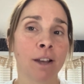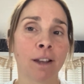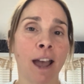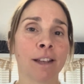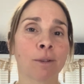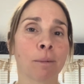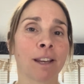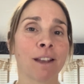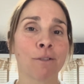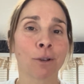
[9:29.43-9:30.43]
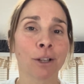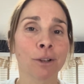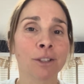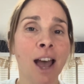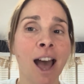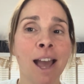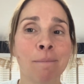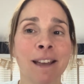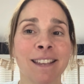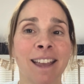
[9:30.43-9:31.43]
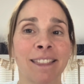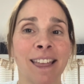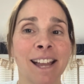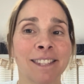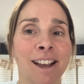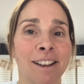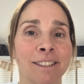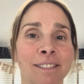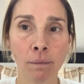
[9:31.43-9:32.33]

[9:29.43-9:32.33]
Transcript: Okay, so I'm going to give you a little time, get that done.